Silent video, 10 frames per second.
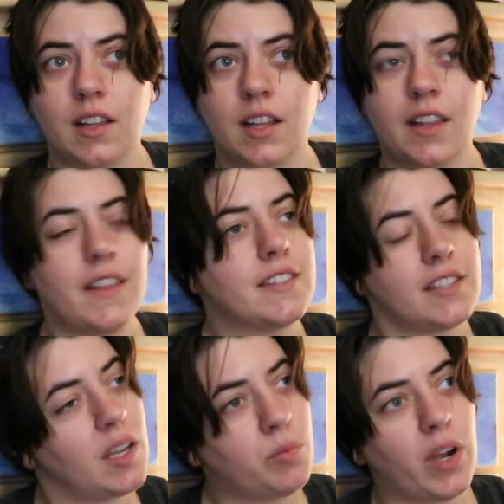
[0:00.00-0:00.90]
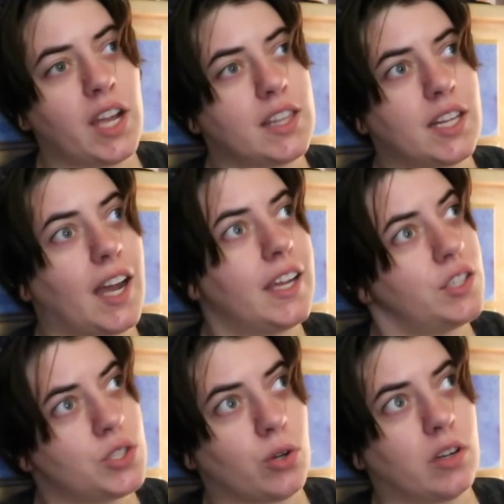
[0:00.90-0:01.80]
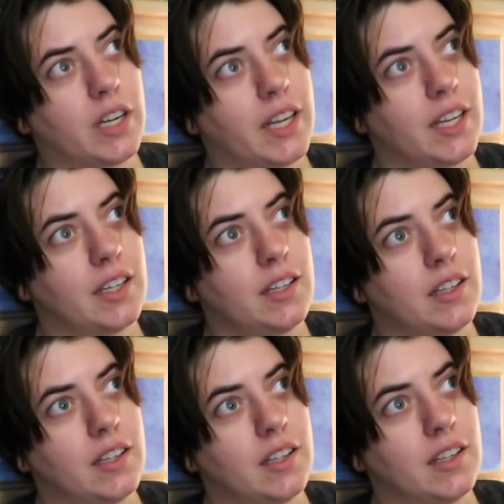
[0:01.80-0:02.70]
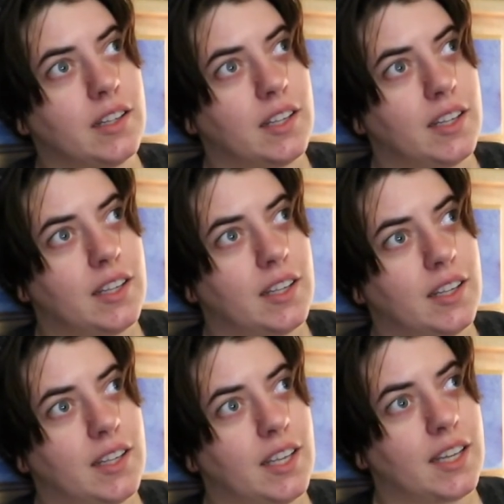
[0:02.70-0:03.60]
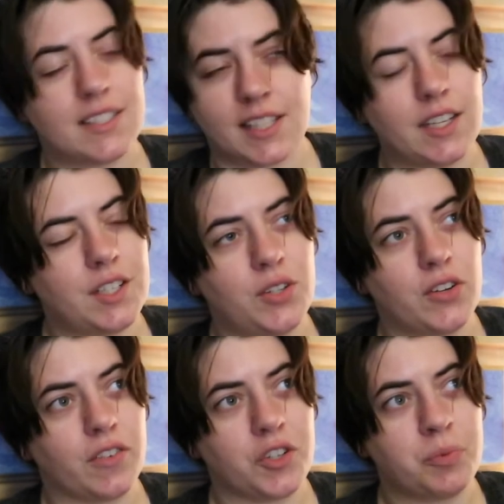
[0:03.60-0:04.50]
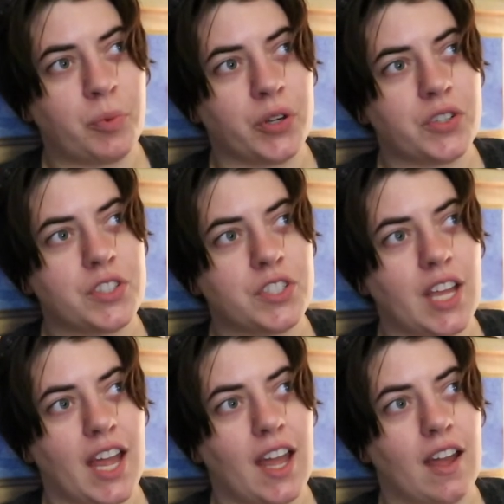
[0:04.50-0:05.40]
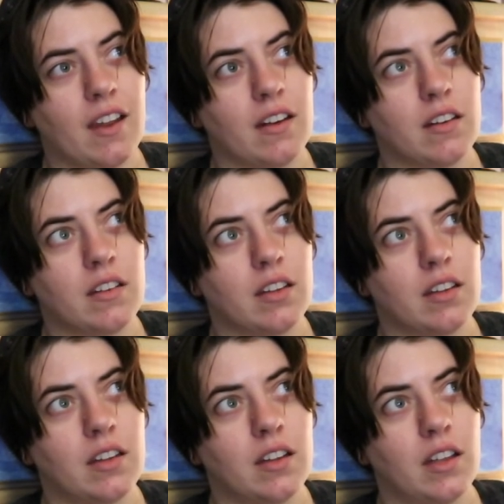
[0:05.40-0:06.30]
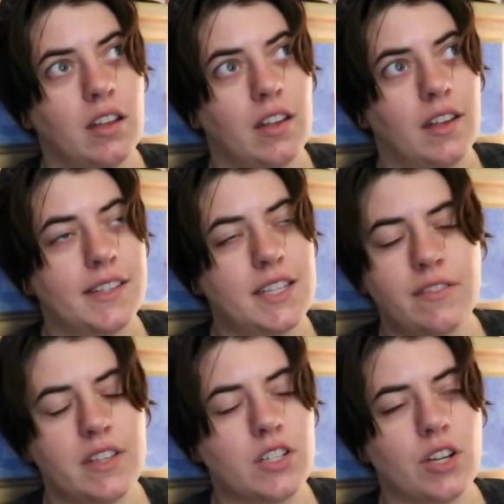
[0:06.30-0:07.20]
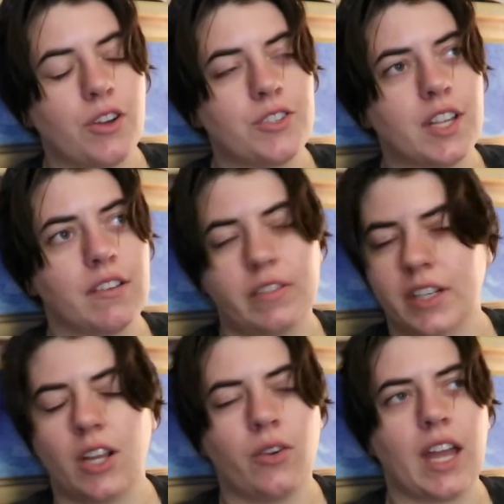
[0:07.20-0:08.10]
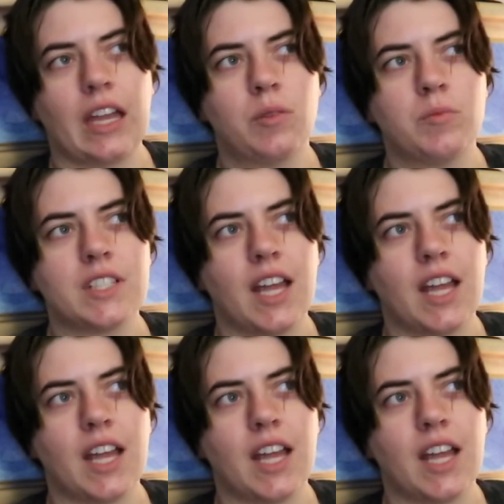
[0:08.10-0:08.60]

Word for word: in the same way that I enjoy extended universe books and TV shows and video games